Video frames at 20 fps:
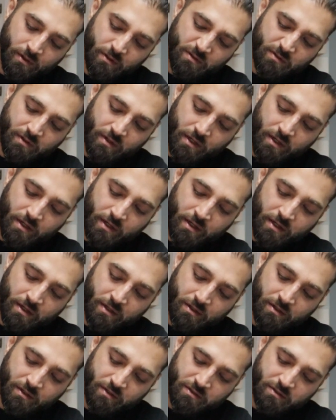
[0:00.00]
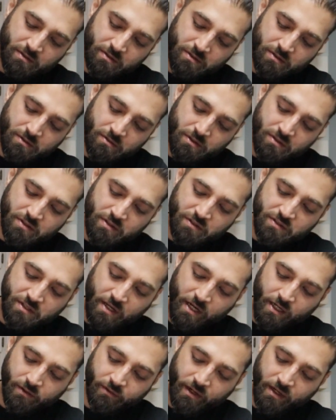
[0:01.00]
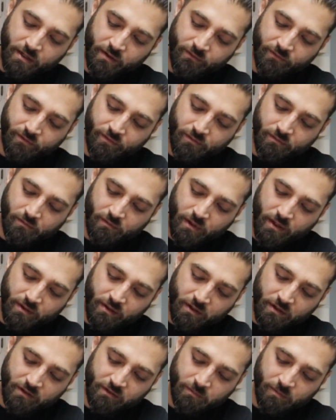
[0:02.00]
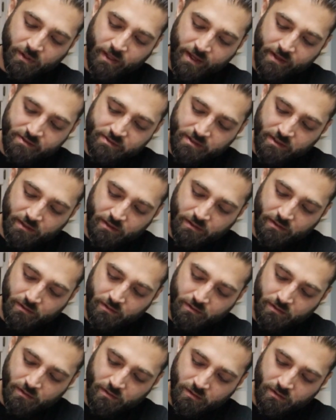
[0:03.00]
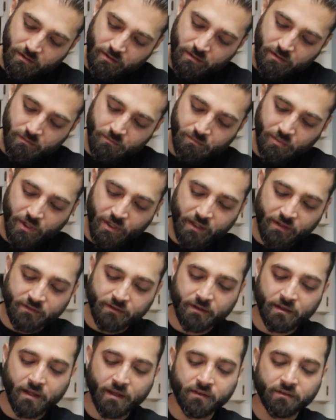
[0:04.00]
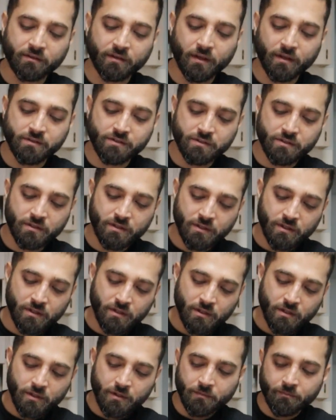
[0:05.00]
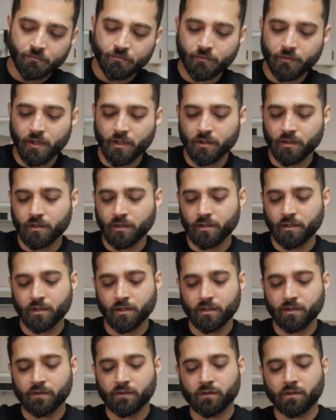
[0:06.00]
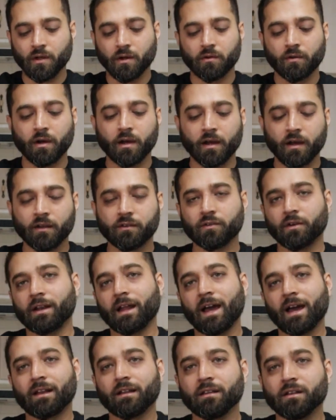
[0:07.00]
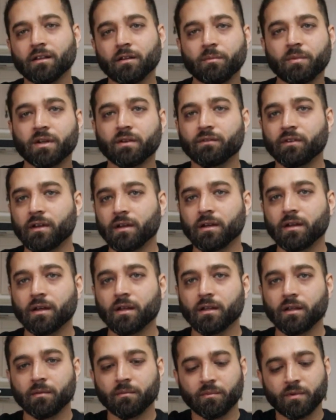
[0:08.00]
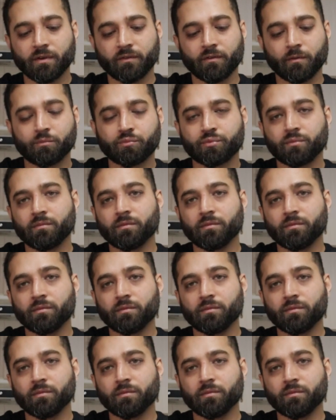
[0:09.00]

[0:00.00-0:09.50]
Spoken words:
It's just decorative. I think it's plastic, but it's a nice touch. So it had a little bit of a